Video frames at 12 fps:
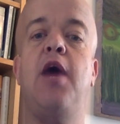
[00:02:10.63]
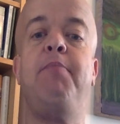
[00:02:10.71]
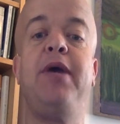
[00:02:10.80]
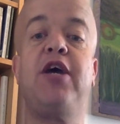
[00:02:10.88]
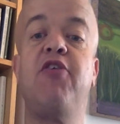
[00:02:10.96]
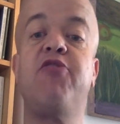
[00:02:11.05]

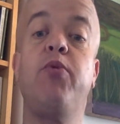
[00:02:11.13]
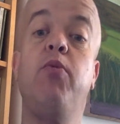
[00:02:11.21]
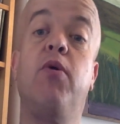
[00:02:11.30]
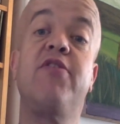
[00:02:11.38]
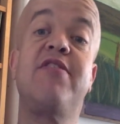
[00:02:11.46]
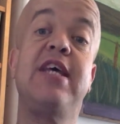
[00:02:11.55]
because we
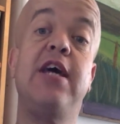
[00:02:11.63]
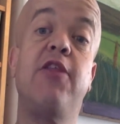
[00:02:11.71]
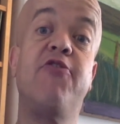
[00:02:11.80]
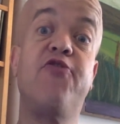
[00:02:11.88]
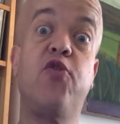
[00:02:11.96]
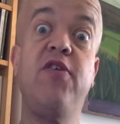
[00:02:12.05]
wanted to hear
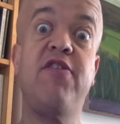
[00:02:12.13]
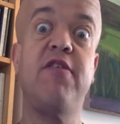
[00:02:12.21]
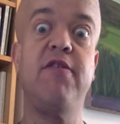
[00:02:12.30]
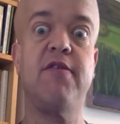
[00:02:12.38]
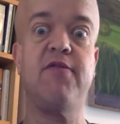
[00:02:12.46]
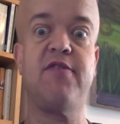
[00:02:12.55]
the
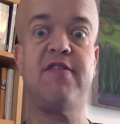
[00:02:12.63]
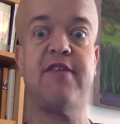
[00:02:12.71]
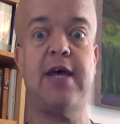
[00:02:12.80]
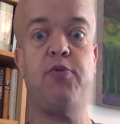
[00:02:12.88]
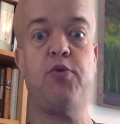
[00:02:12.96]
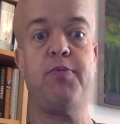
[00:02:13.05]
voices of
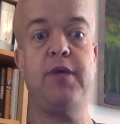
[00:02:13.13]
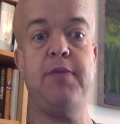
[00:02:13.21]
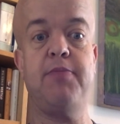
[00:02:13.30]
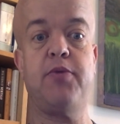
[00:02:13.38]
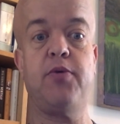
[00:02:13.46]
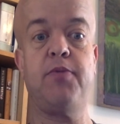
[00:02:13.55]
disabled
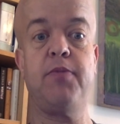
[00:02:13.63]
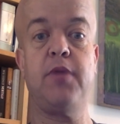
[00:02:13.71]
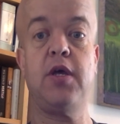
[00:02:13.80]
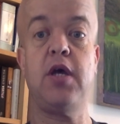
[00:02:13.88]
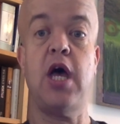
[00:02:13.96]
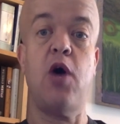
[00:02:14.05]
people.
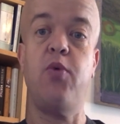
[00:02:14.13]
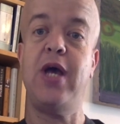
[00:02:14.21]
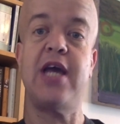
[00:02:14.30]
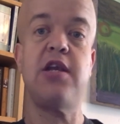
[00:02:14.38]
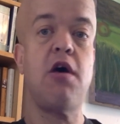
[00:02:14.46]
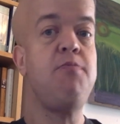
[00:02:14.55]
And we
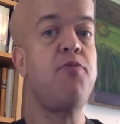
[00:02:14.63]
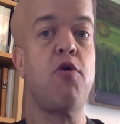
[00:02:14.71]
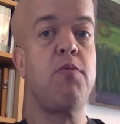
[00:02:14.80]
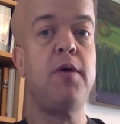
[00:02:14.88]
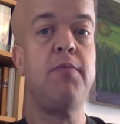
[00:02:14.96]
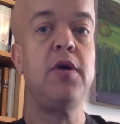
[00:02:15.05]
had no
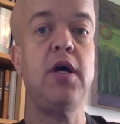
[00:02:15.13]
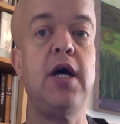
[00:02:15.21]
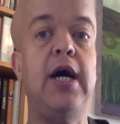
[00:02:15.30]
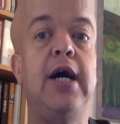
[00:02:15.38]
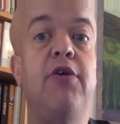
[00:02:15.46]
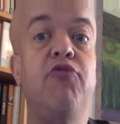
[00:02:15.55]
problem
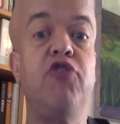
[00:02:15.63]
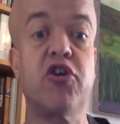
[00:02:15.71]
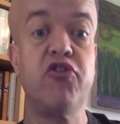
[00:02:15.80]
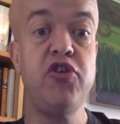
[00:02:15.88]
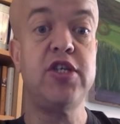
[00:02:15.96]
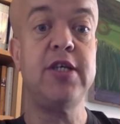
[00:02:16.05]

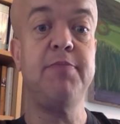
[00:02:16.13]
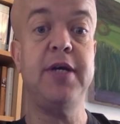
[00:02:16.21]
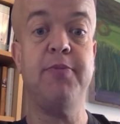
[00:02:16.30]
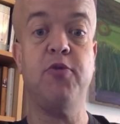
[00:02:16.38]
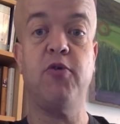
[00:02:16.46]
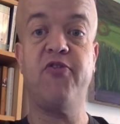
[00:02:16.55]
recruiting
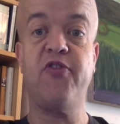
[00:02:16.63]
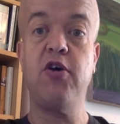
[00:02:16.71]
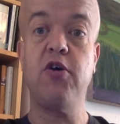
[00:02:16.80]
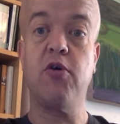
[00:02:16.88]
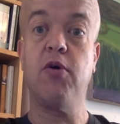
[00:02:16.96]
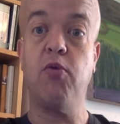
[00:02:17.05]
people.
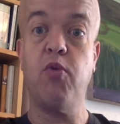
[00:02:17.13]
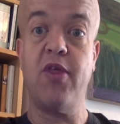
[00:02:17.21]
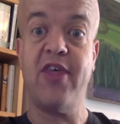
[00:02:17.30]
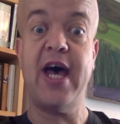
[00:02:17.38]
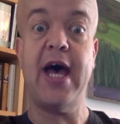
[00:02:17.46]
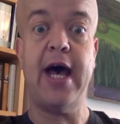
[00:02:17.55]
Folk were
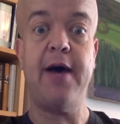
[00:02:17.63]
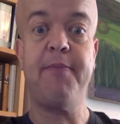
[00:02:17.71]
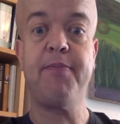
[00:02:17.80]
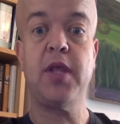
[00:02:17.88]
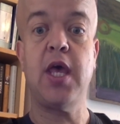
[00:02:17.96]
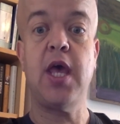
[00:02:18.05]
there.
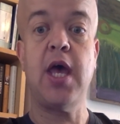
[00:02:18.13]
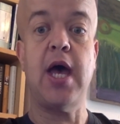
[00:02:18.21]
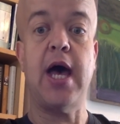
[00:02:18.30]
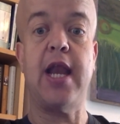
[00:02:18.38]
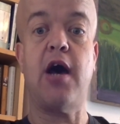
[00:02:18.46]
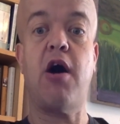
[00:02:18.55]

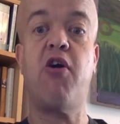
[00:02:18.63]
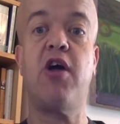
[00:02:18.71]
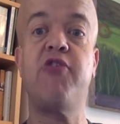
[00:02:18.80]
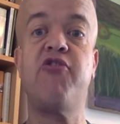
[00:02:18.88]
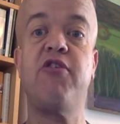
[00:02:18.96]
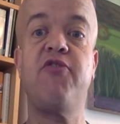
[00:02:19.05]
And our
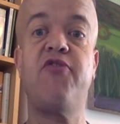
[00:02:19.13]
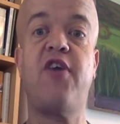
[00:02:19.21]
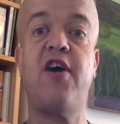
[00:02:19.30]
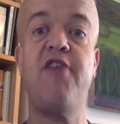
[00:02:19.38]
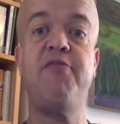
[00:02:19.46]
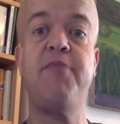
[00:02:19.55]

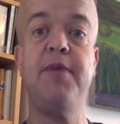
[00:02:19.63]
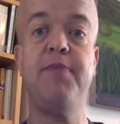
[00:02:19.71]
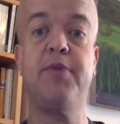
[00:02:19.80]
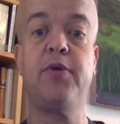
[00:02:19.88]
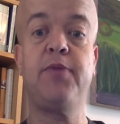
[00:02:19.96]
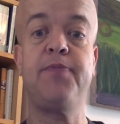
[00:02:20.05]
105
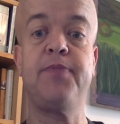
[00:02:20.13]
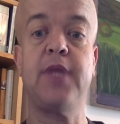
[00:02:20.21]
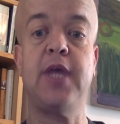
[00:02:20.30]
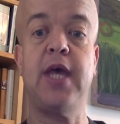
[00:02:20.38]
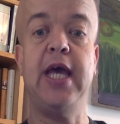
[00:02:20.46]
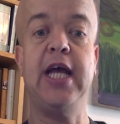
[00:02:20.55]
people
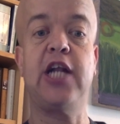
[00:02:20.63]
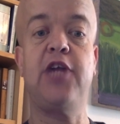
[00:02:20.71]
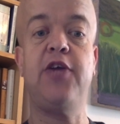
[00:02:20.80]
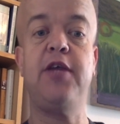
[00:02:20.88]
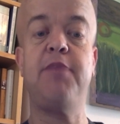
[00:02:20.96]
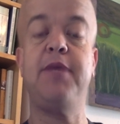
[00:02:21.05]

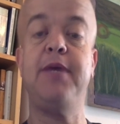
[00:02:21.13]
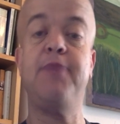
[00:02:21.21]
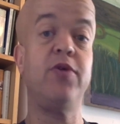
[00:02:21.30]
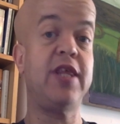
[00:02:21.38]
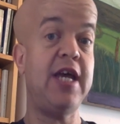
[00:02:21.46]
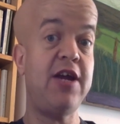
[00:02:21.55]
included people
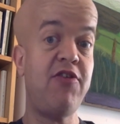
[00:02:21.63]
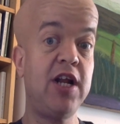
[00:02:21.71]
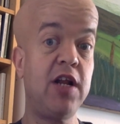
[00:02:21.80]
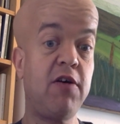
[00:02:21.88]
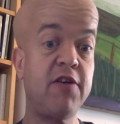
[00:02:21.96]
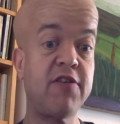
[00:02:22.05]
with hearing
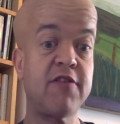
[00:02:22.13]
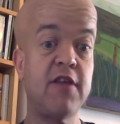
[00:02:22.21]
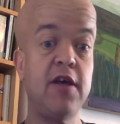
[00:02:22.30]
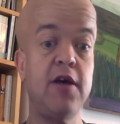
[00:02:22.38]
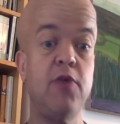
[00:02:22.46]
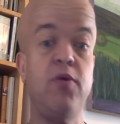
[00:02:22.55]
loss,
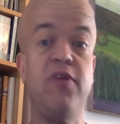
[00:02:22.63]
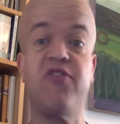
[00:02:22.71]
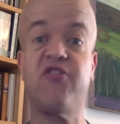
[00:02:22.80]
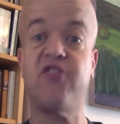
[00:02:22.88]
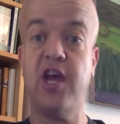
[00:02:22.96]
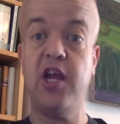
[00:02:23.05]
with
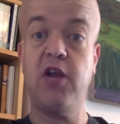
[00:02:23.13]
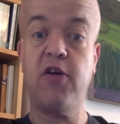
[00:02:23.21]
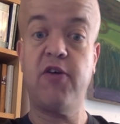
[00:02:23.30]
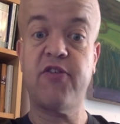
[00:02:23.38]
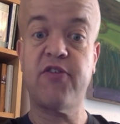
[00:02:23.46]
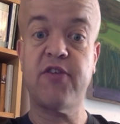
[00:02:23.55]
sight
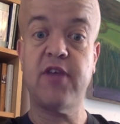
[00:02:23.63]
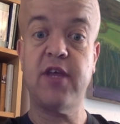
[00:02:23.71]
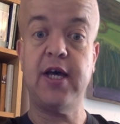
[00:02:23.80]
loss,